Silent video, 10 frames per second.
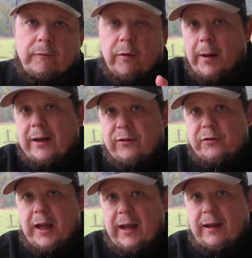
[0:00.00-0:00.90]
for my
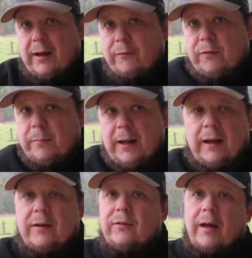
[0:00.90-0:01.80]
state and for
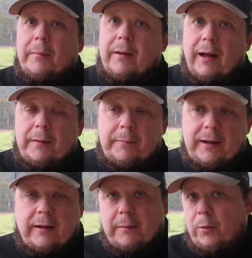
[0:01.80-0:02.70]
me, because I
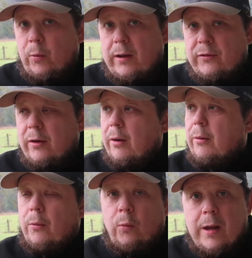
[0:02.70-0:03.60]
admit I'm a
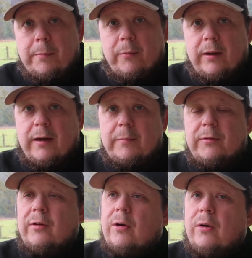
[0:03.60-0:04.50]
wimp when it
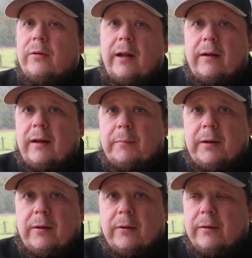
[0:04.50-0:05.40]
comes to the cold. I don't like
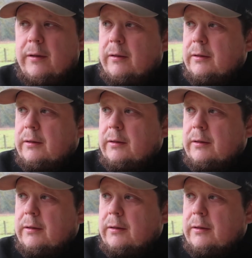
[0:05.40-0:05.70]
being cold.